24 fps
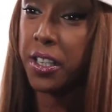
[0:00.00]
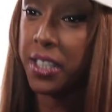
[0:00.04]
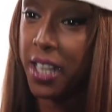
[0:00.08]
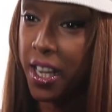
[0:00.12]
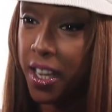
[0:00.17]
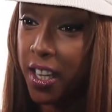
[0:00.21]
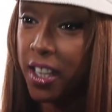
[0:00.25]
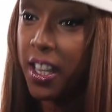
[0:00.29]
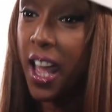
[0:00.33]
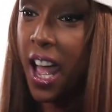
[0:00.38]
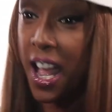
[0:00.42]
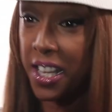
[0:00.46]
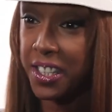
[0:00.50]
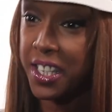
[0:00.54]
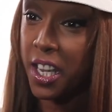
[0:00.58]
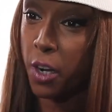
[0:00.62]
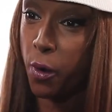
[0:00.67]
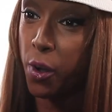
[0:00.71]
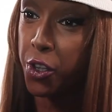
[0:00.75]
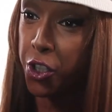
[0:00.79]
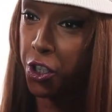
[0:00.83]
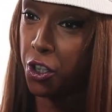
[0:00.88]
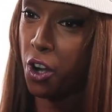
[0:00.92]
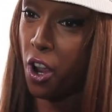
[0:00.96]
because I get asked
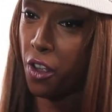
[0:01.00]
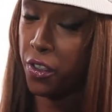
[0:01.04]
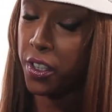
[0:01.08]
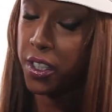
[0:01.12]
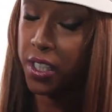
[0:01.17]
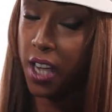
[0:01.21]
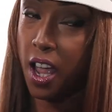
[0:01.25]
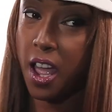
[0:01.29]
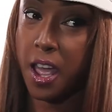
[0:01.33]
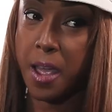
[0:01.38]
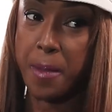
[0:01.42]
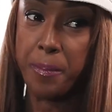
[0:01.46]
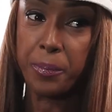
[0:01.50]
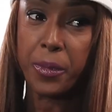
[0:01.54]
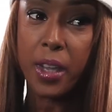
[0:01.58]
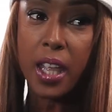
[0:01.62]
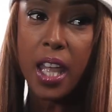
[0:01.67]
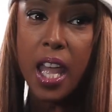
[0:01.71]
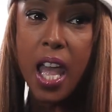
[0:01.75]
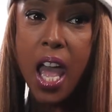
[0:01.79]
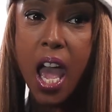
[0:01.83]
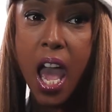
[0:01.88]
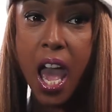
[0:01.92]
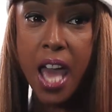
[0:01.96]
that question all the time,
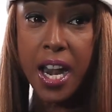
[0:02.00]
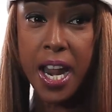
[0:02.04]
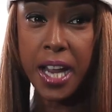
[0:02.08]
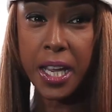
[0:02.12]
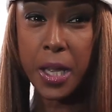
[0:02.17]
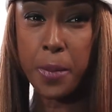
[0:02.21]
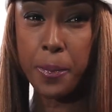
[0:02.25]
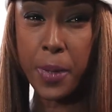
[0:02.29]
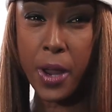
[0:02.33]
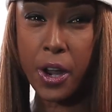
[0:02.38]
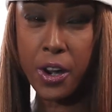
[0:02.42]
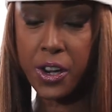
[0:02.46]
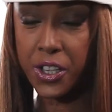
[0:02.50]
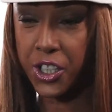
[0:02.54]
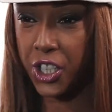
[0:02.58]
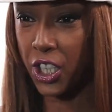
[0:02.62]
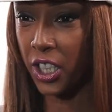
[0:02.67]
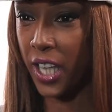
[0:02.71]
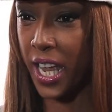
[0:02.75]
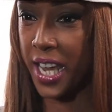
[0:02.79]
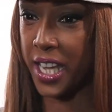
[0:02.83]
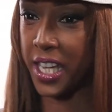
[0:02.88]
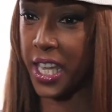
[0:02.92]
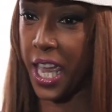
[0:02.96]
and I compare it
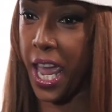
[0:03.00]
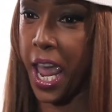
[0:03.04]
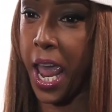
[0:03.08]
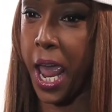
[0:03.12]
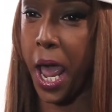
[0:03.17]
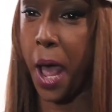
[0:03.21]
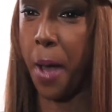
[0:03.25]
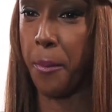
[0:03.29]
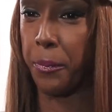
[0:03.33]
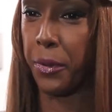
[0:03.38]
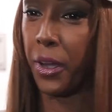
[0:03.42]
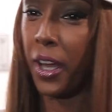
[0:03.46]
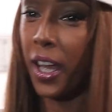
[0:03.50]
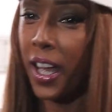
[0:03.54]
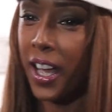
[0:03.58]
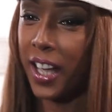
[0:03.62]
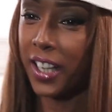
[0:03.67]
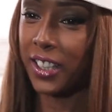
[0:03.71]
to like camp.